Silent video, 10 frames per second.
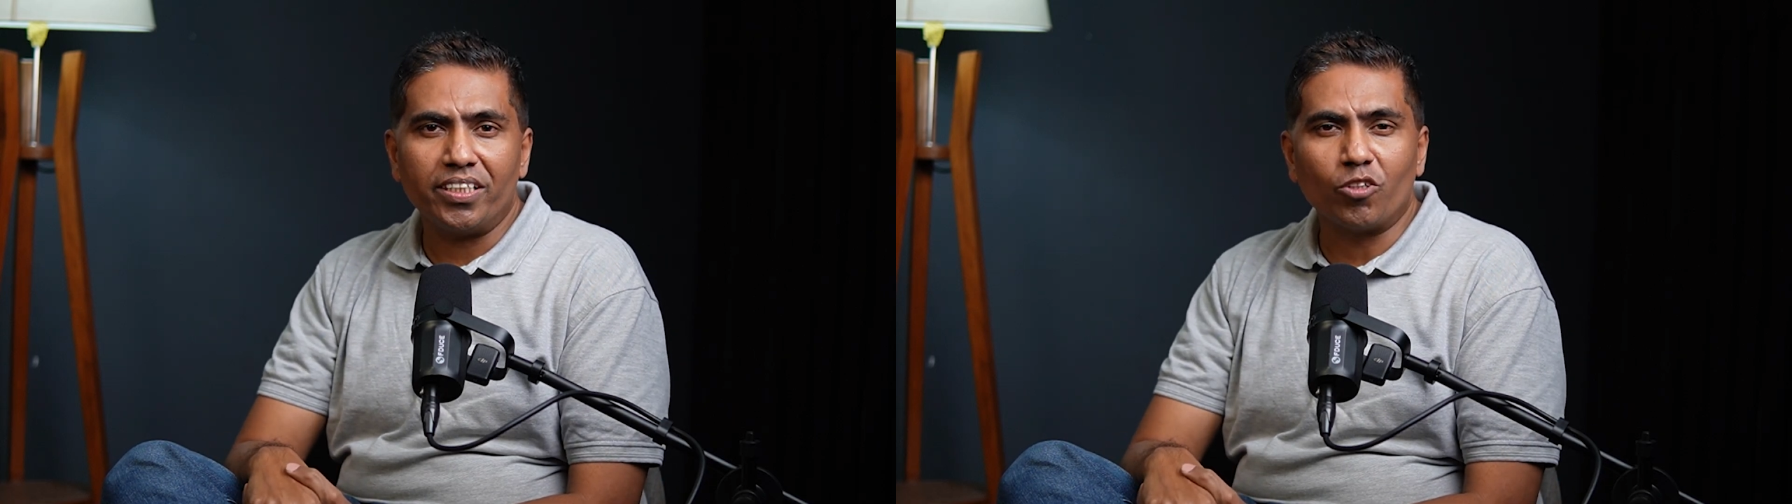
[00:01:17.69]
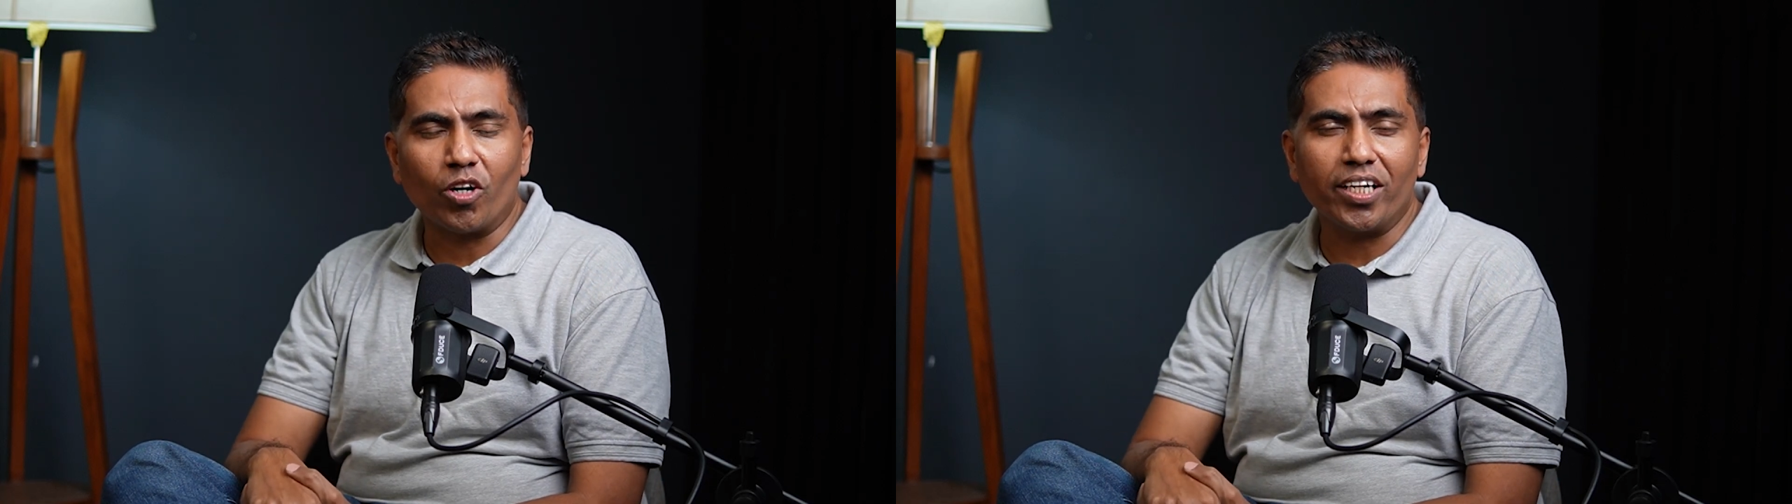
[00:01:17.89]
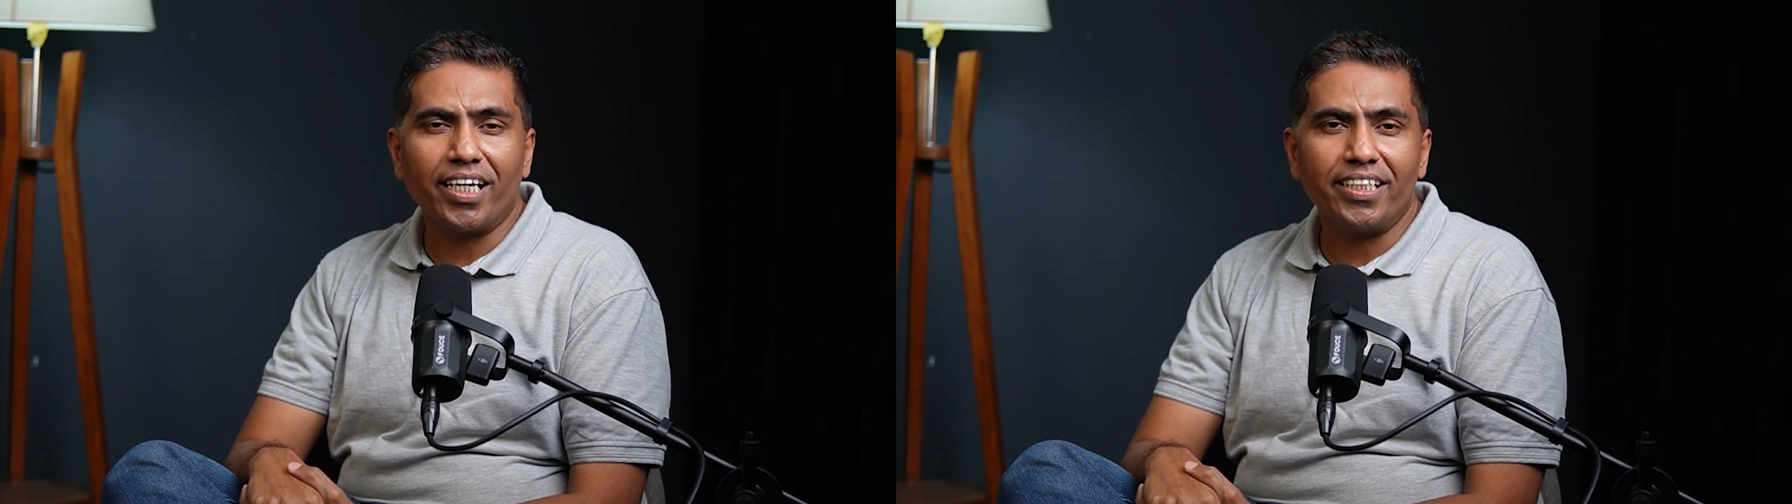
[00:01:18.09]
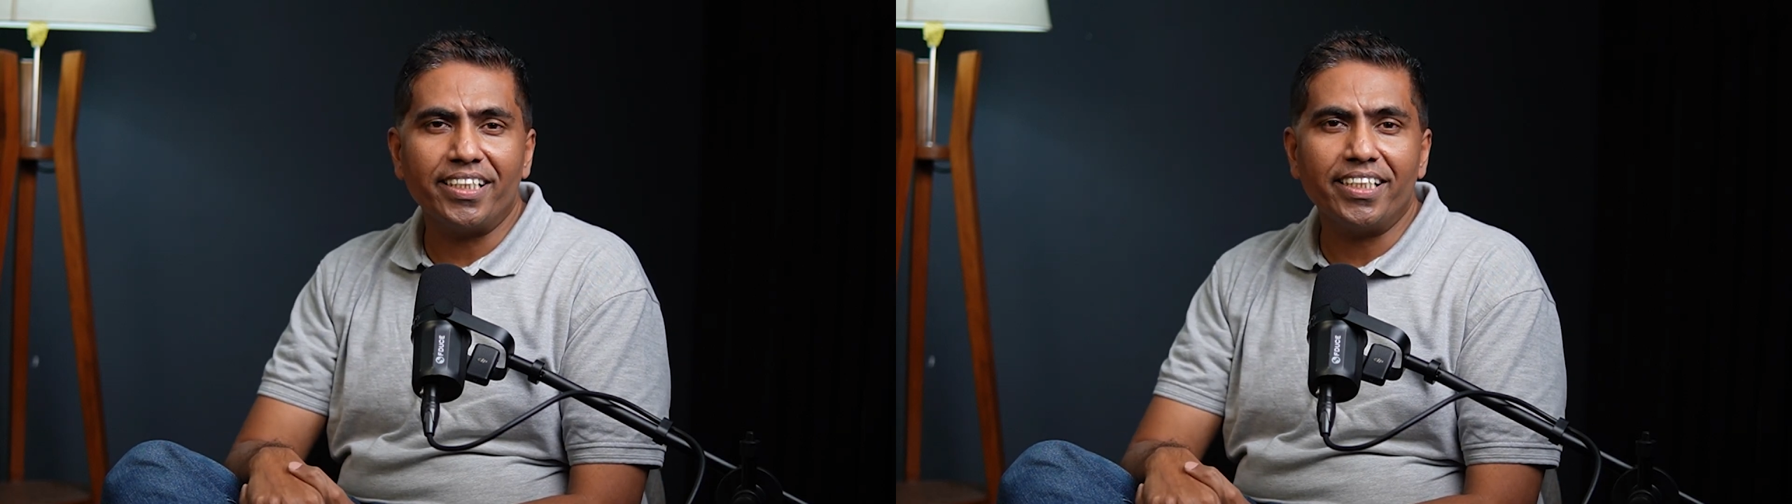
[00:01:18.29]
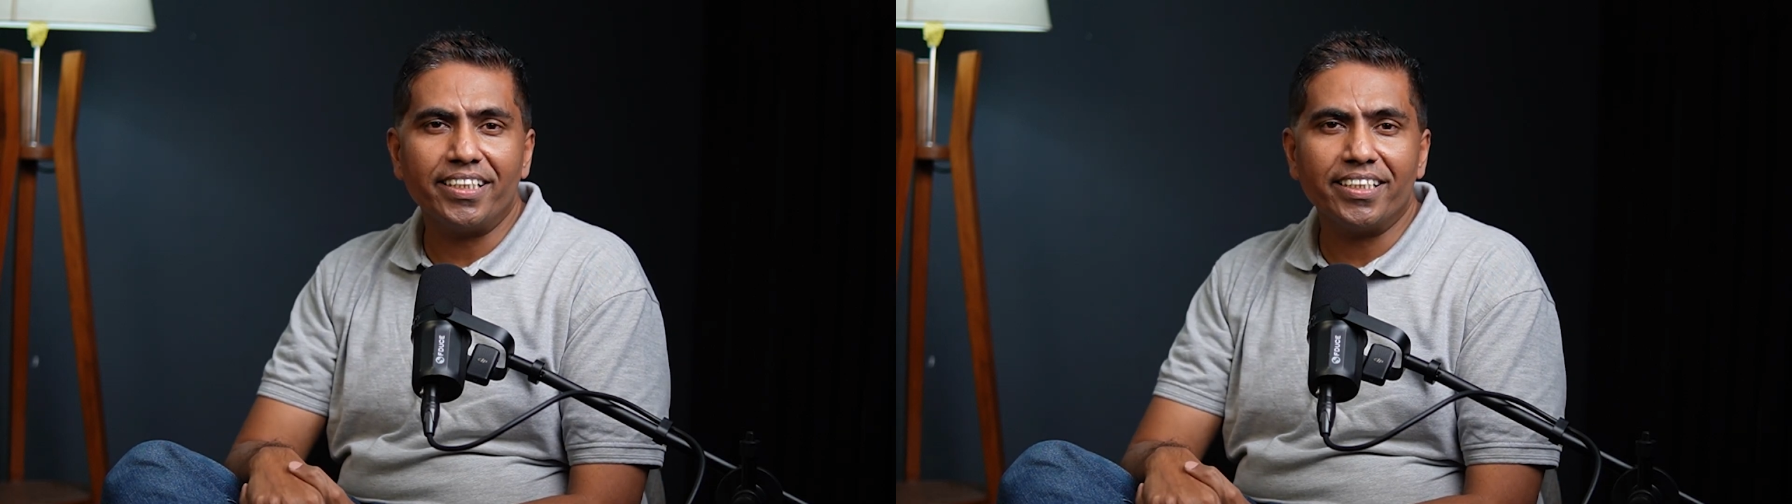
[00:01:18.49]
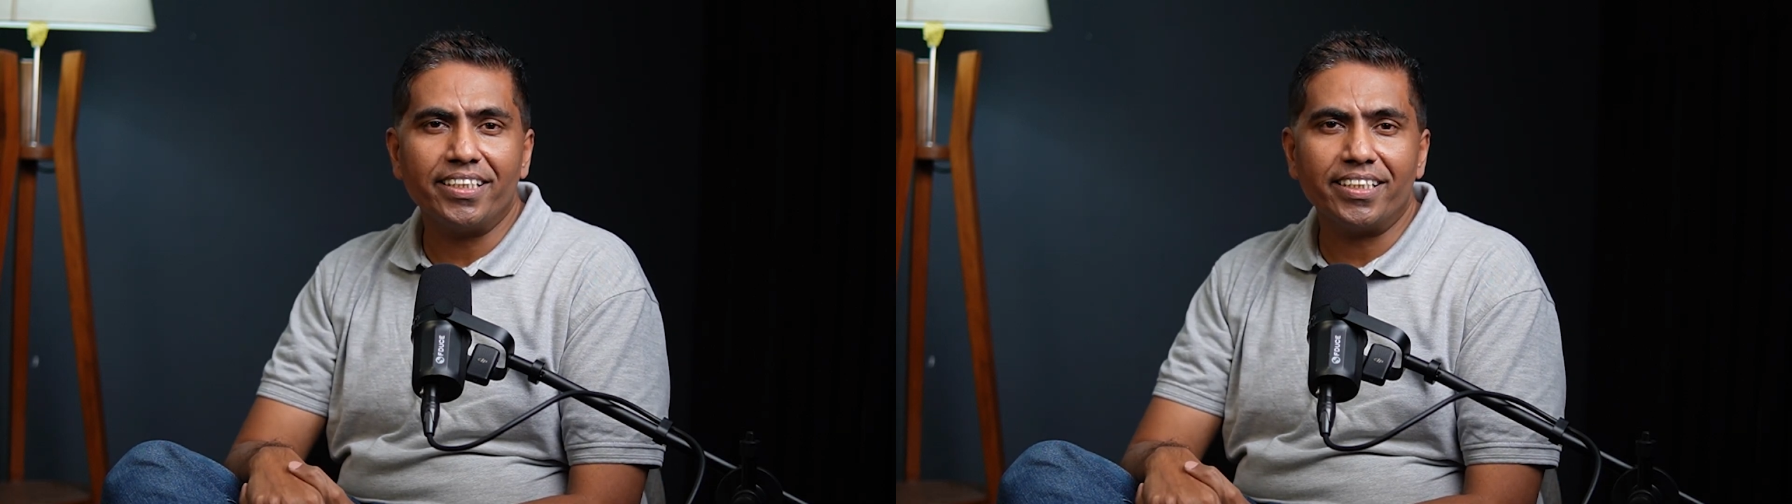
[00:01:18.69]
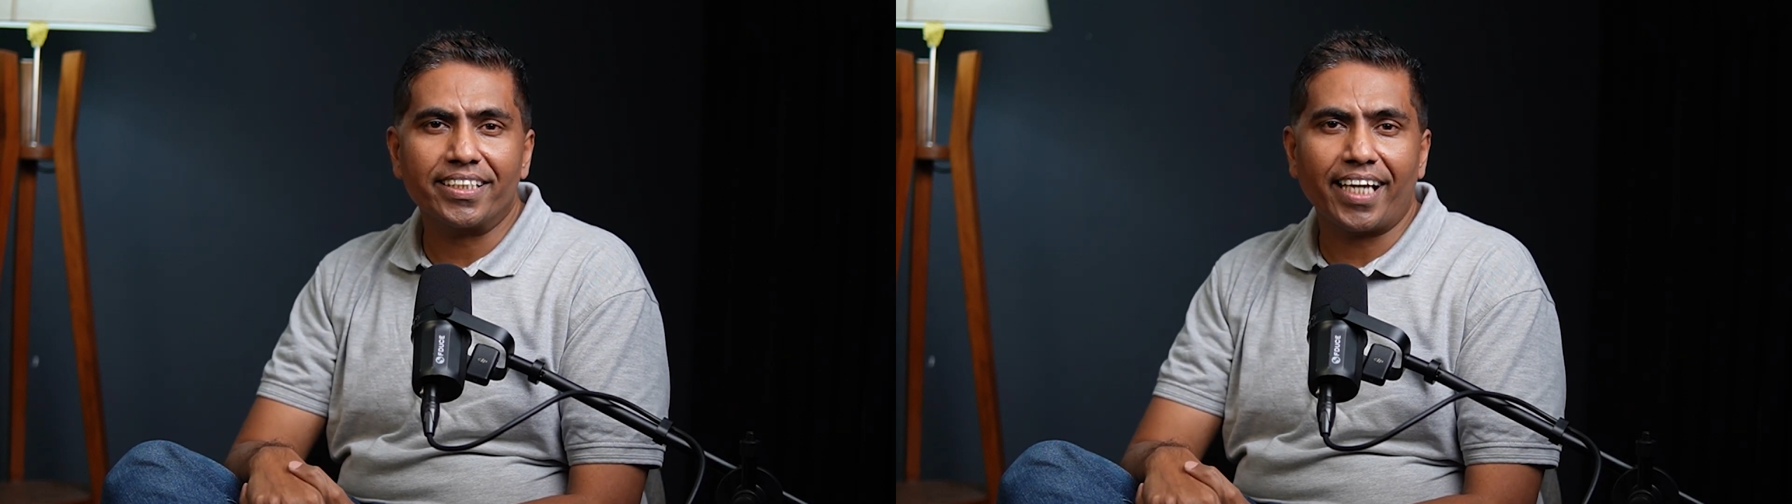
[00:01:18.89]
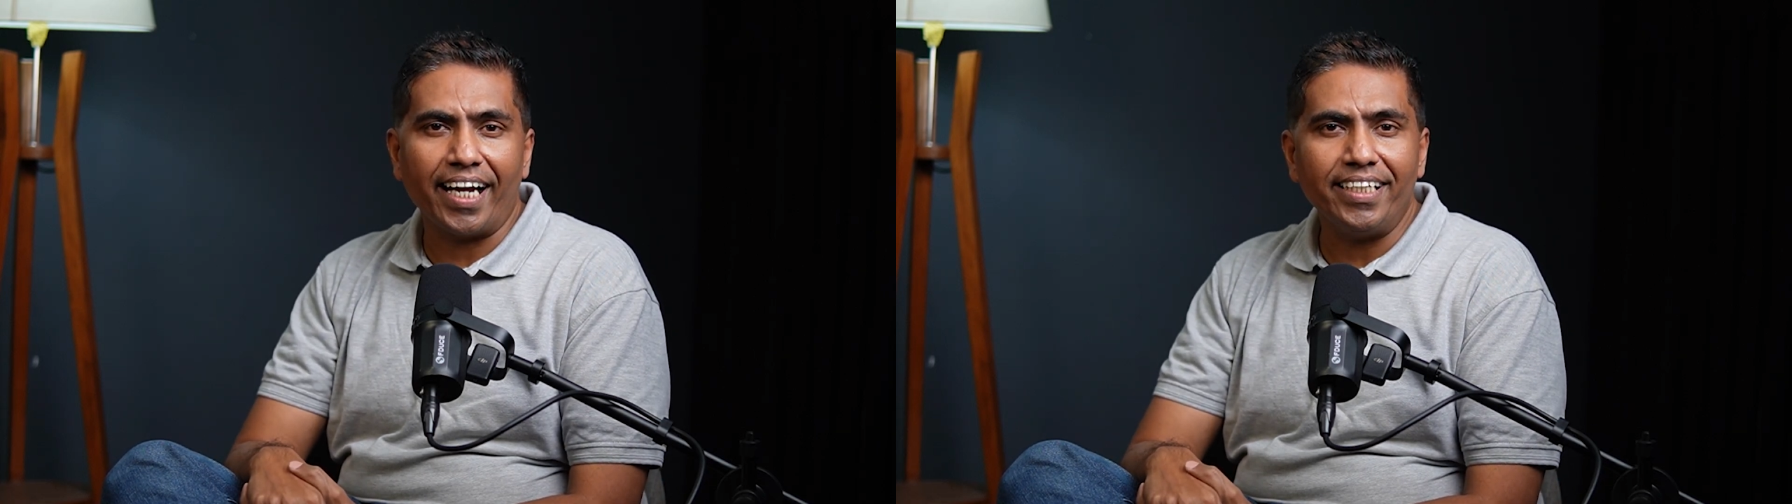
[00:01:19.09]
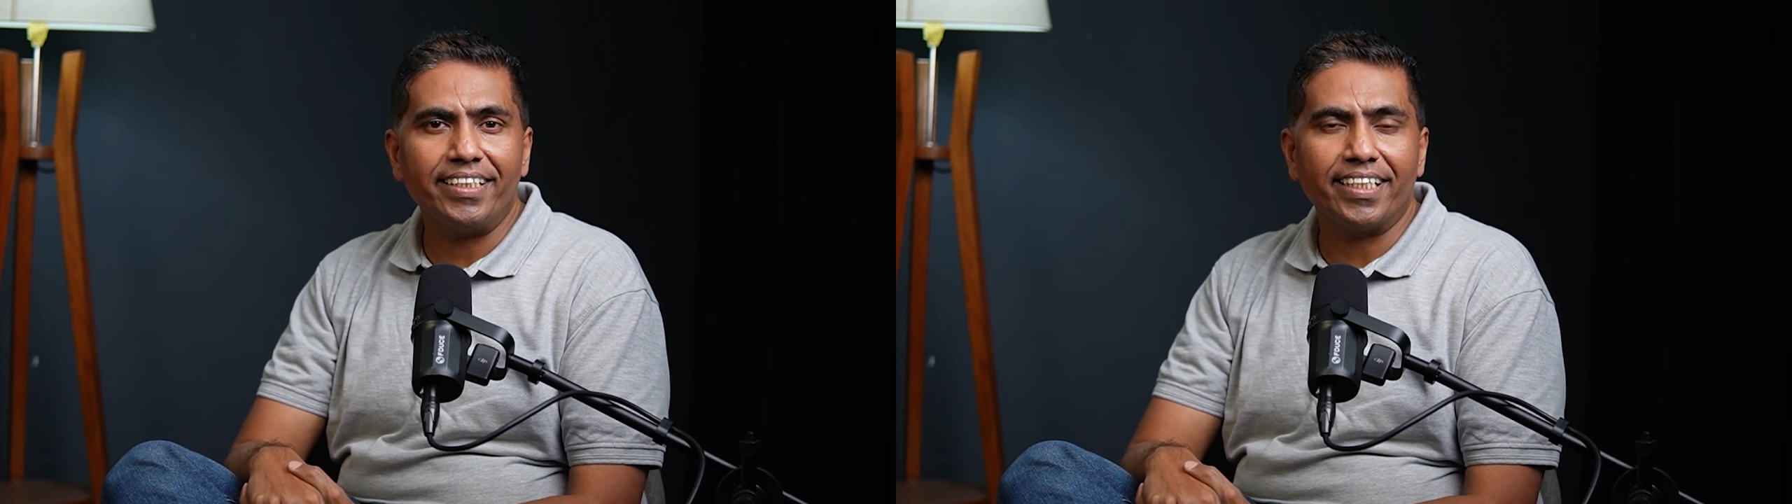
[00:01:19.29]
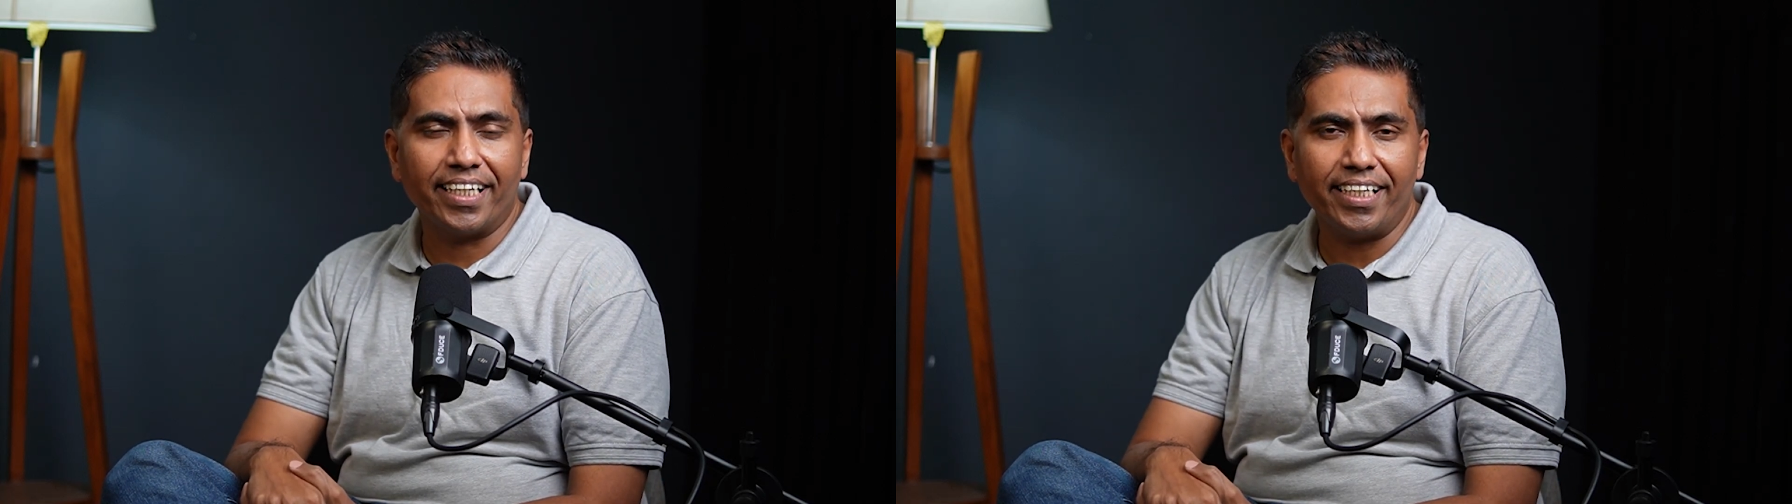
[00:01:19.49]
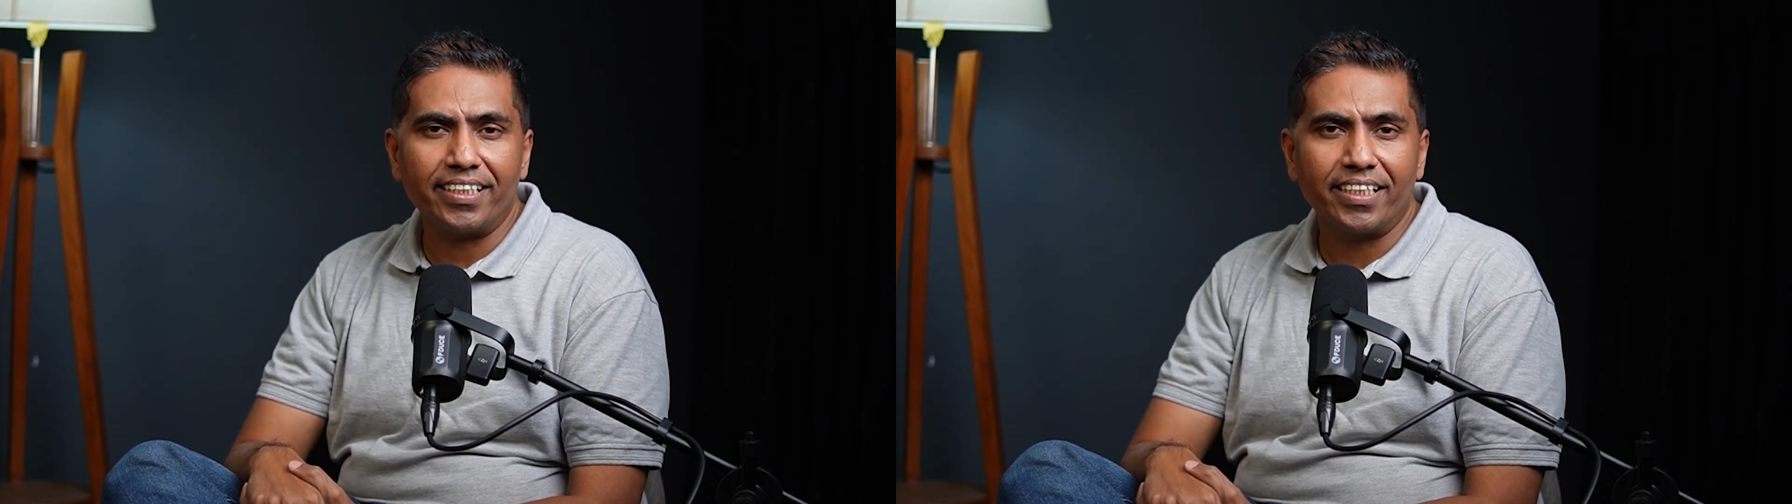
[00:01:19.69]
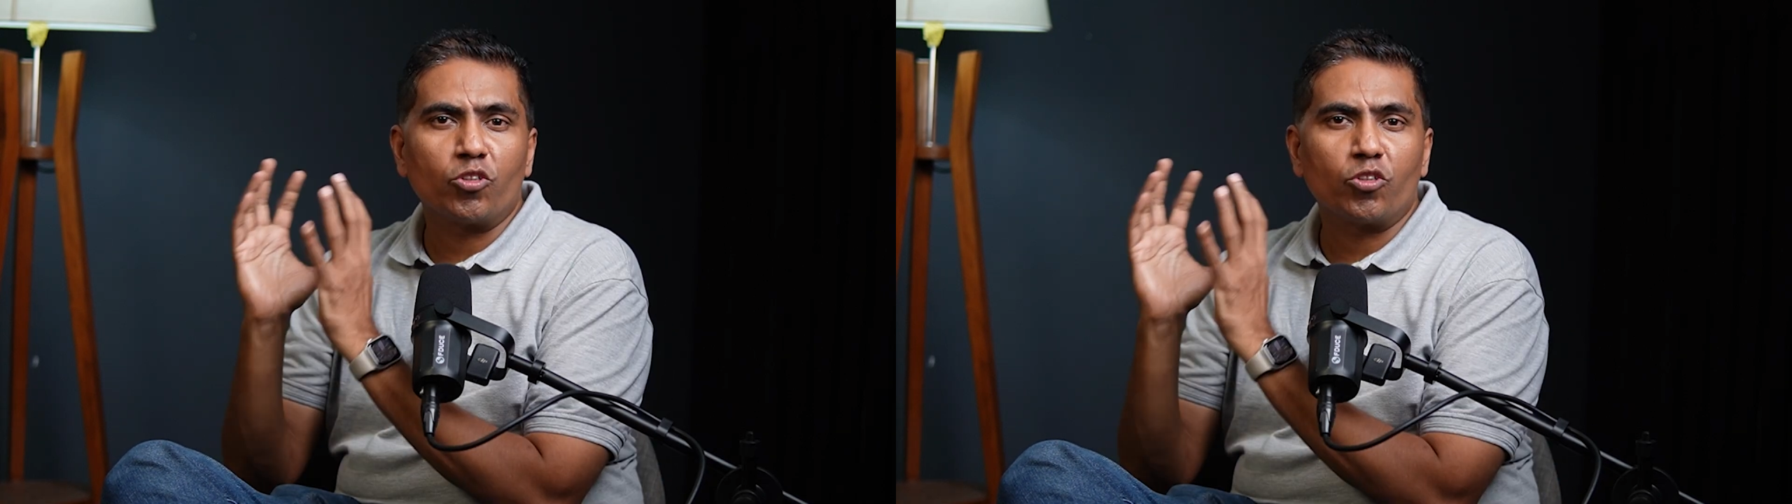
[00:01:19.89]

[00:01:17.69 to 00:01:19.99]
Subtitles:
the organizations can select